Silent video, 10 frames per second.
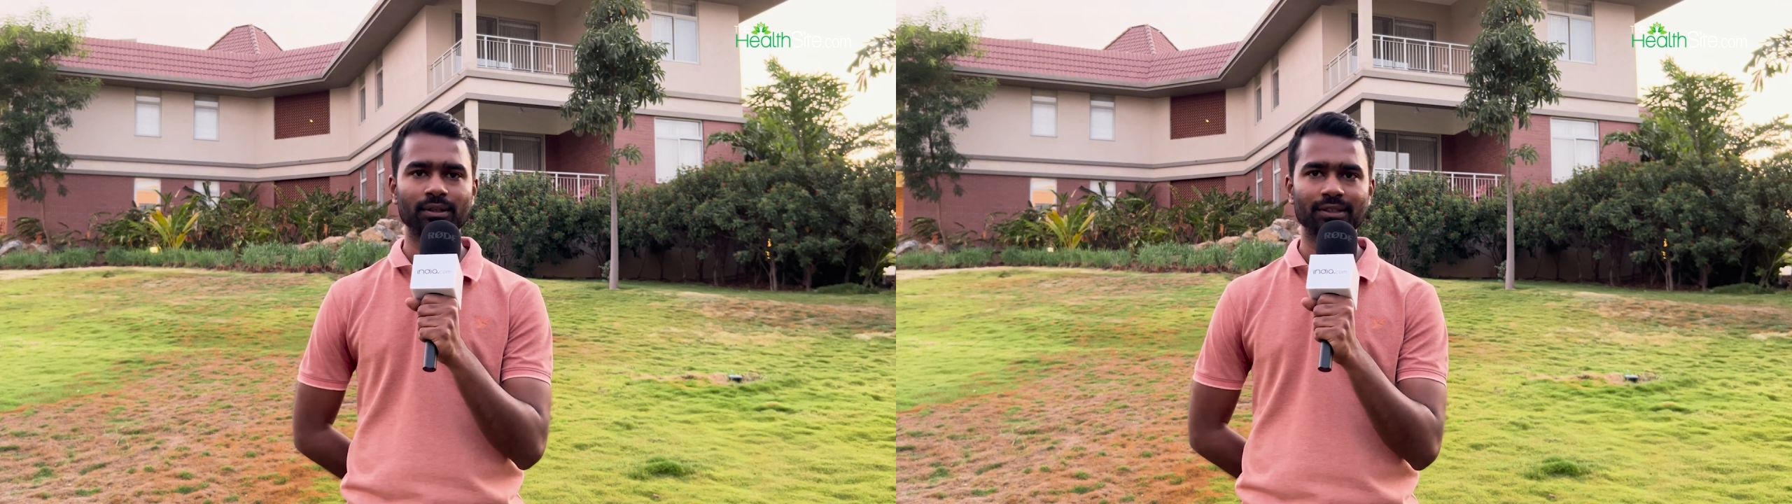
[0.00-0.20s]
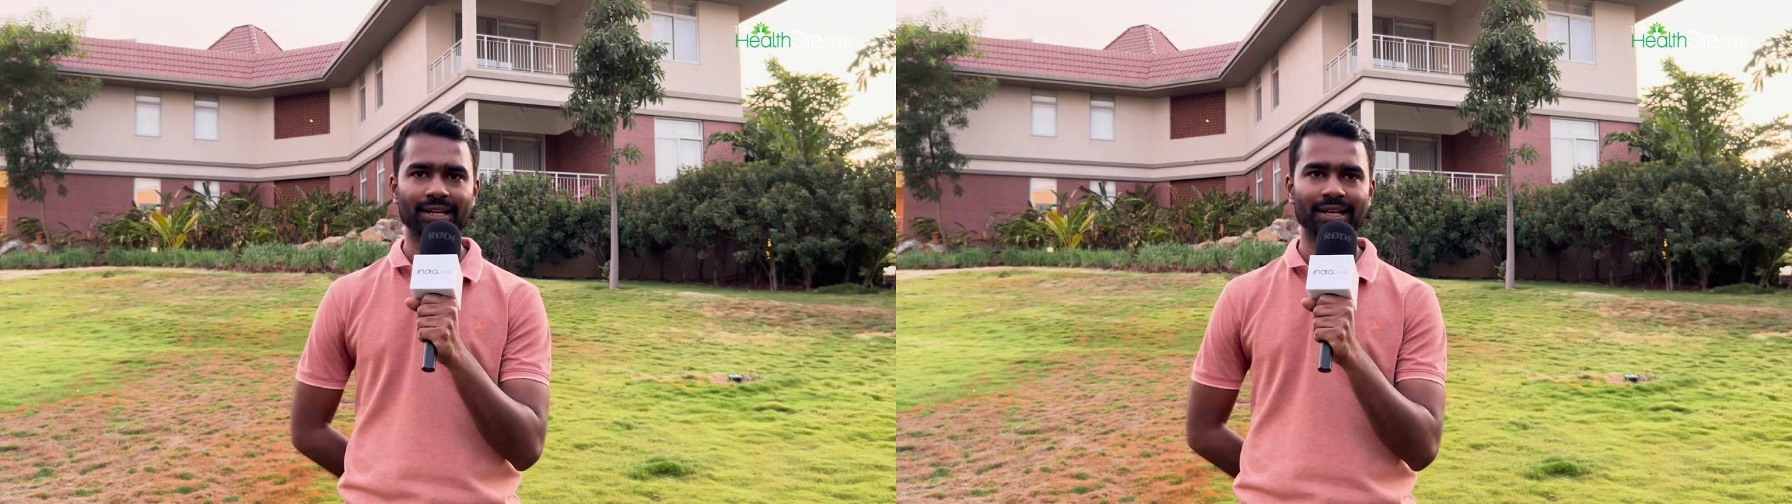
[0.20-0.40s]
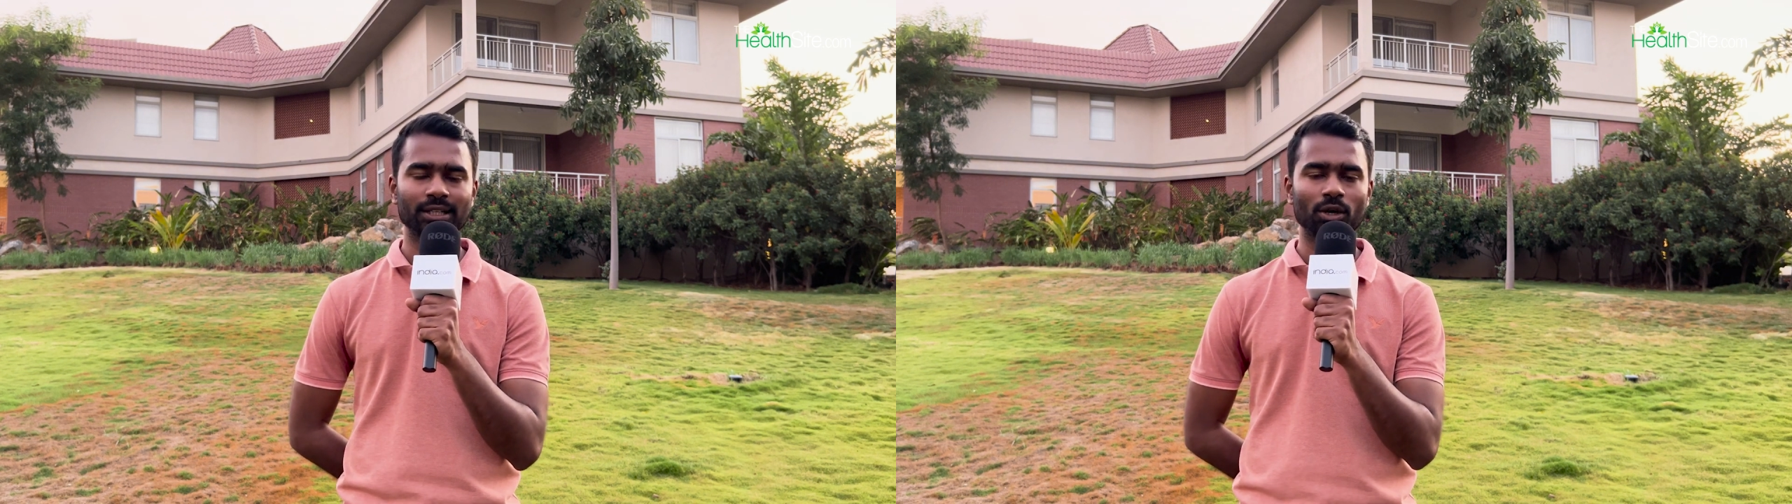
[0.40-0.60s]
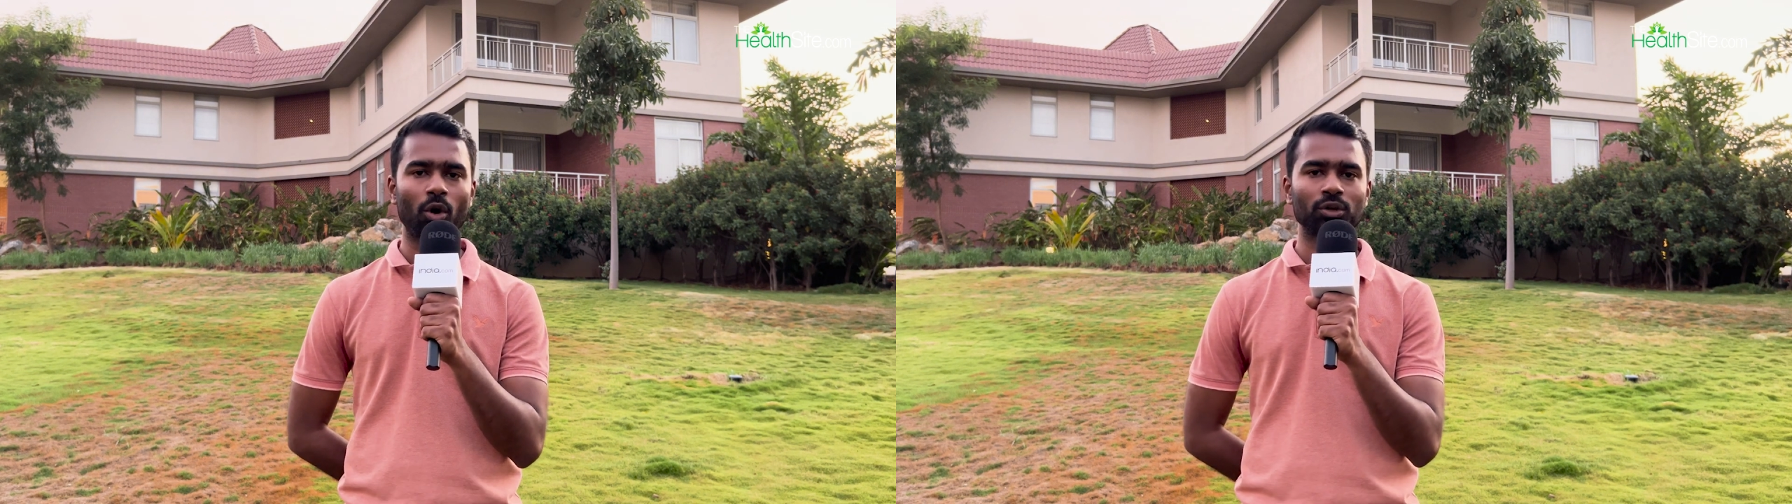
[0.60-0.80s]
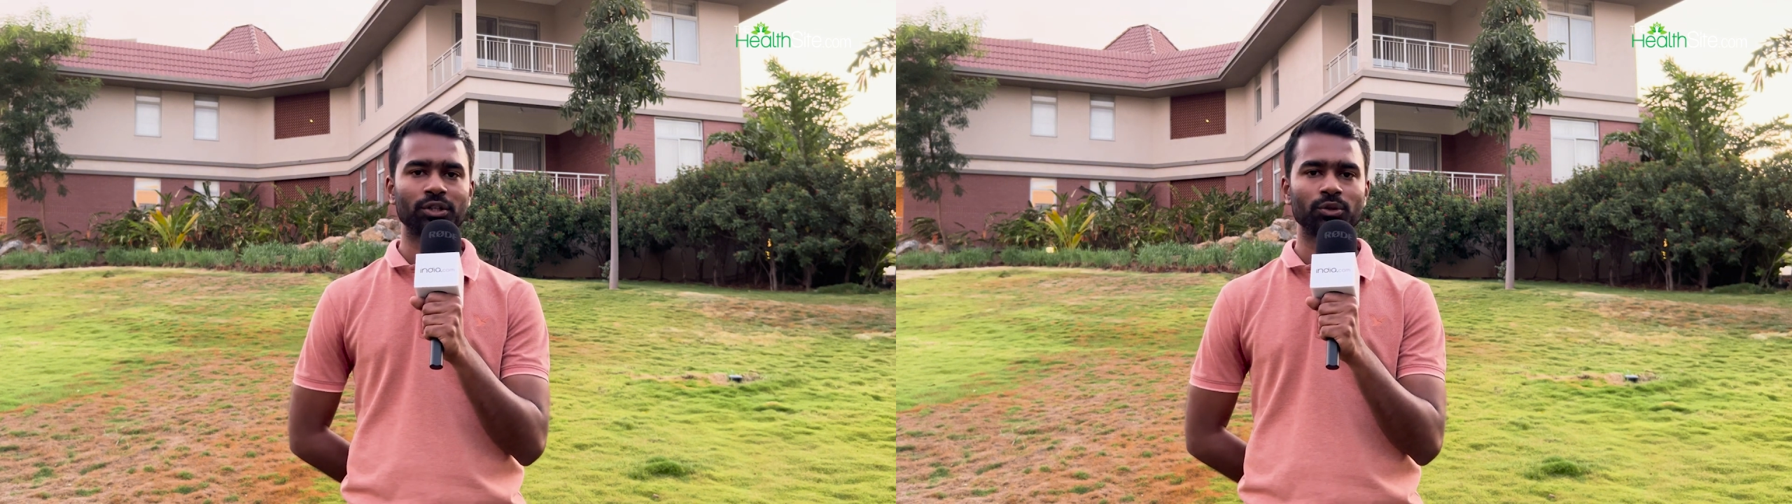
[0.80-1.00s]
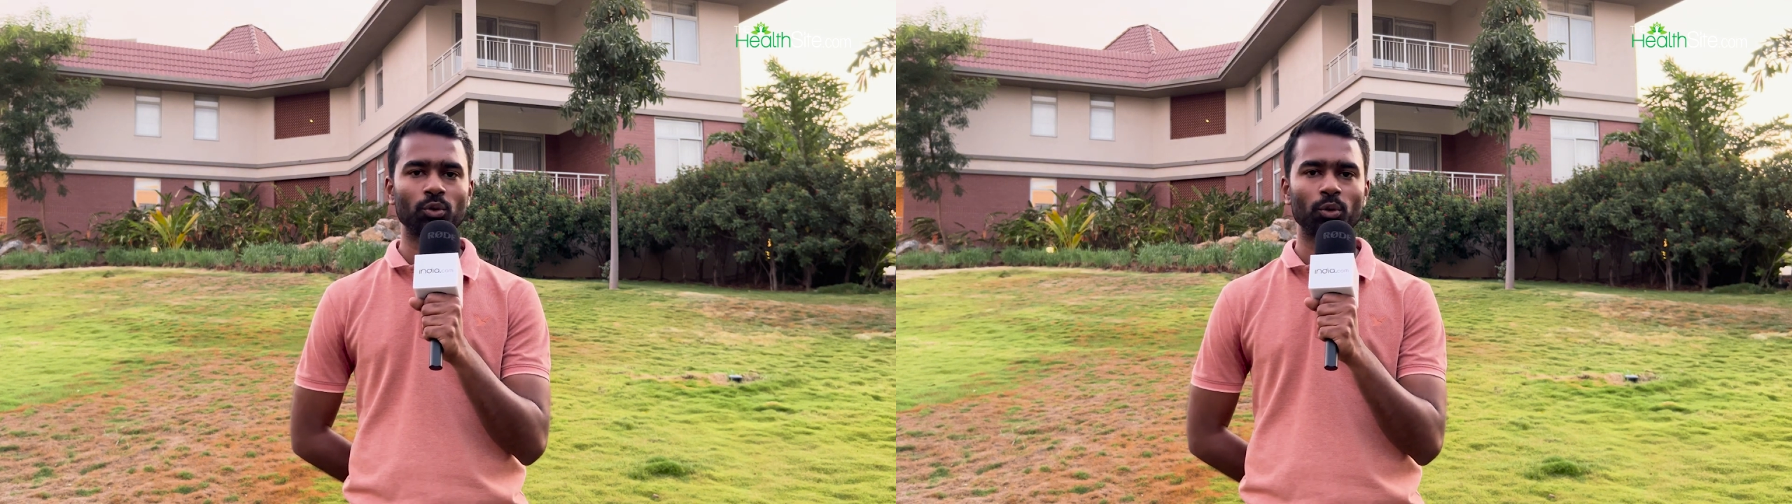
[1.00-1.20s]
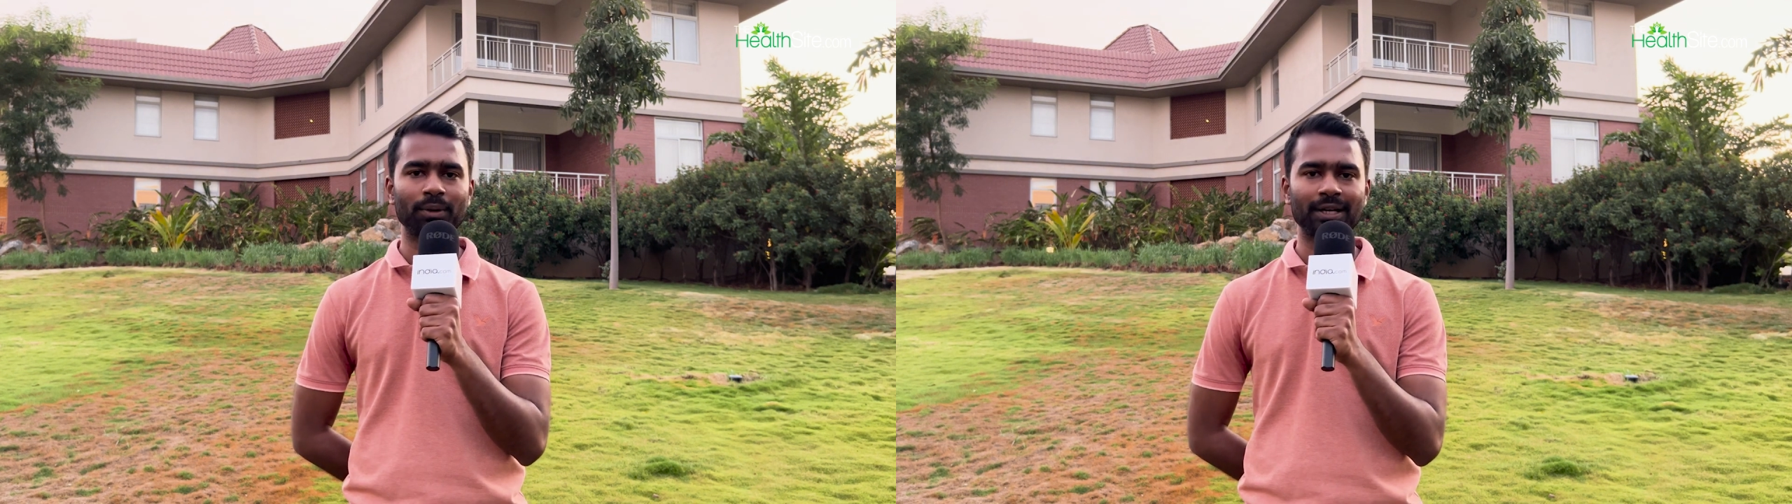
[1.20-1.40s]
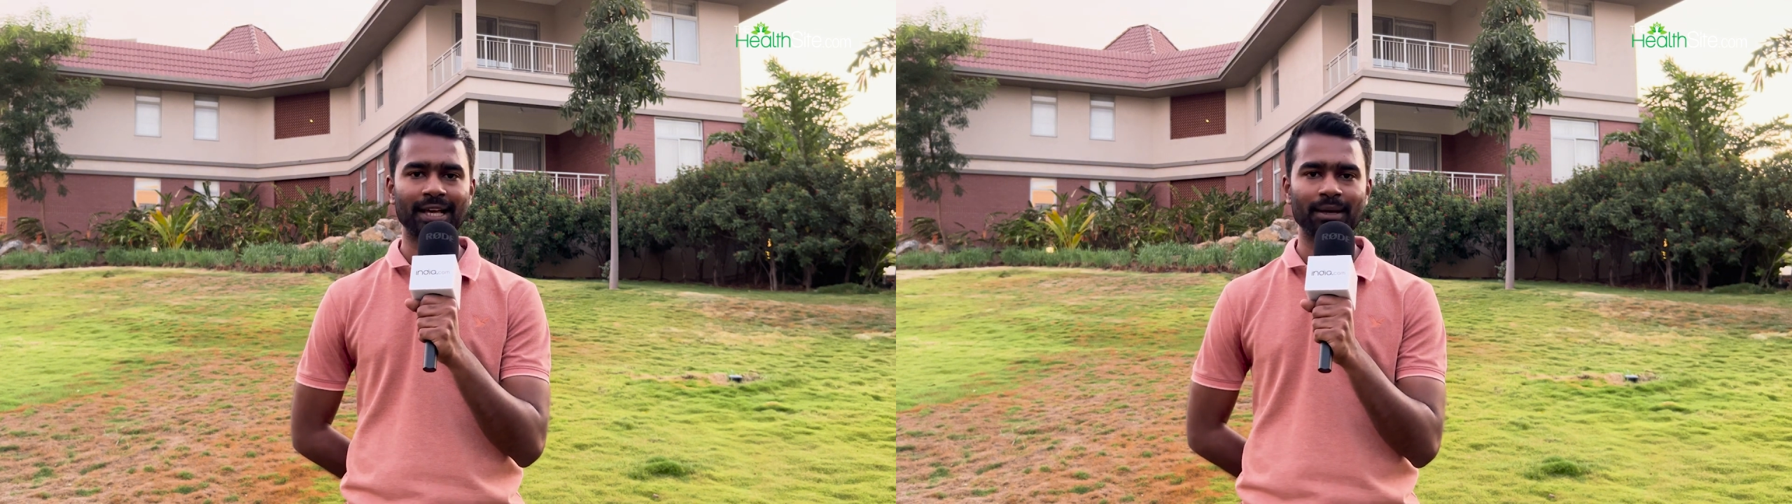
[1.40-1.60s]
create a order to do
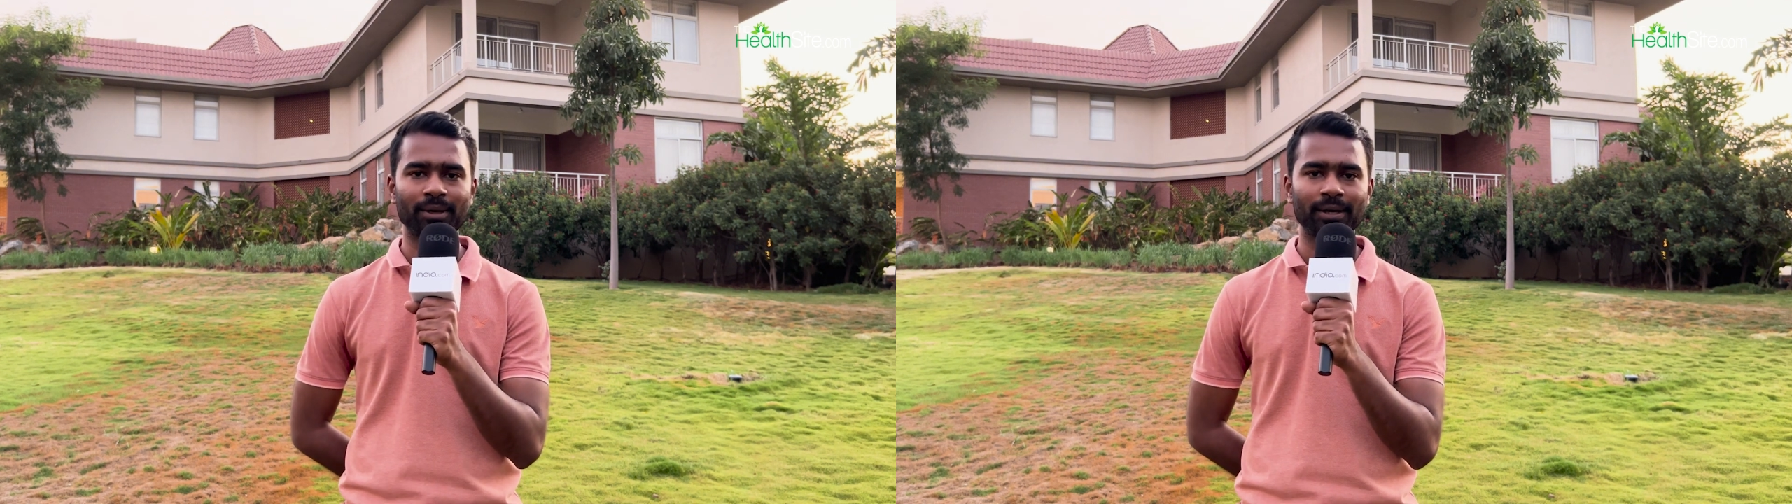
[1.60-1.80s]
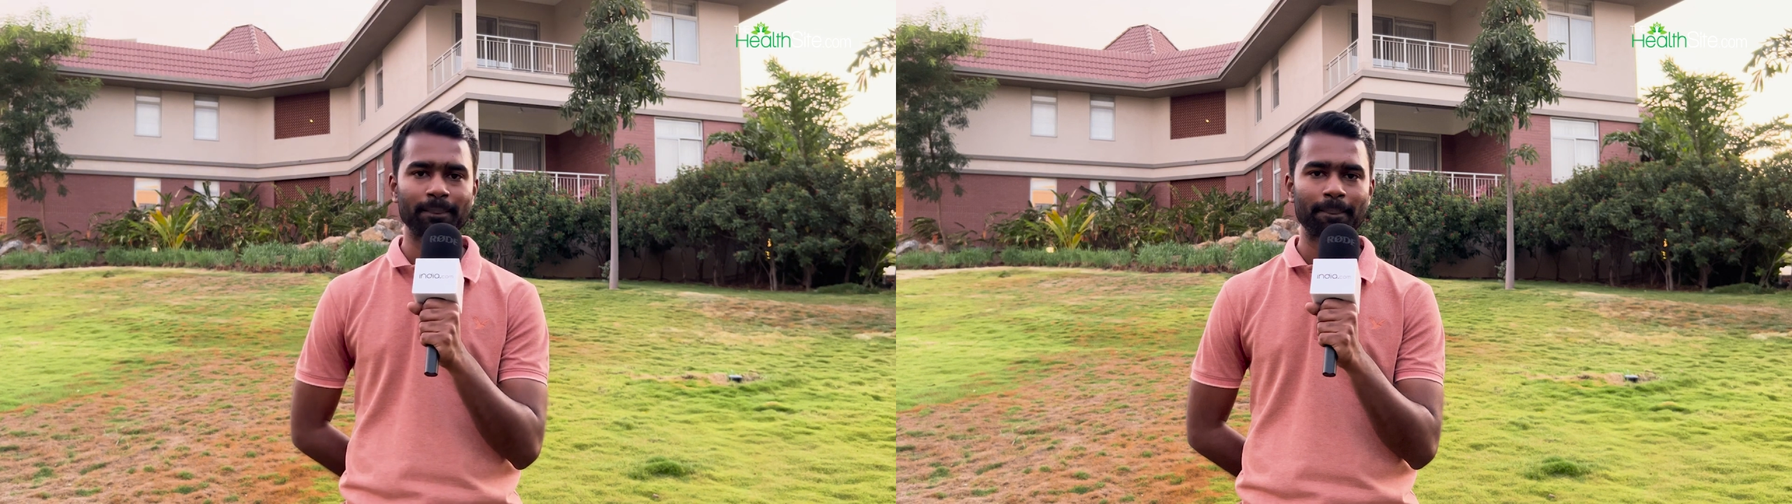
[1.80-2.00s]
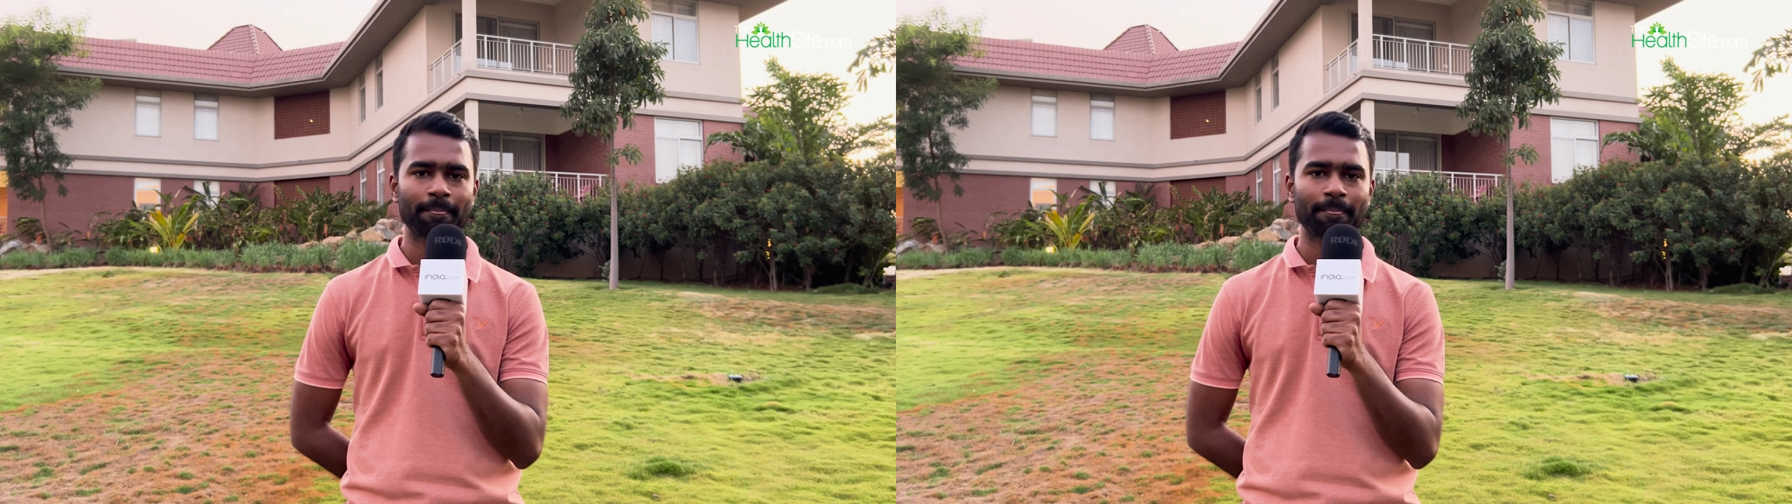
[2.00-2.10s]
pranayama.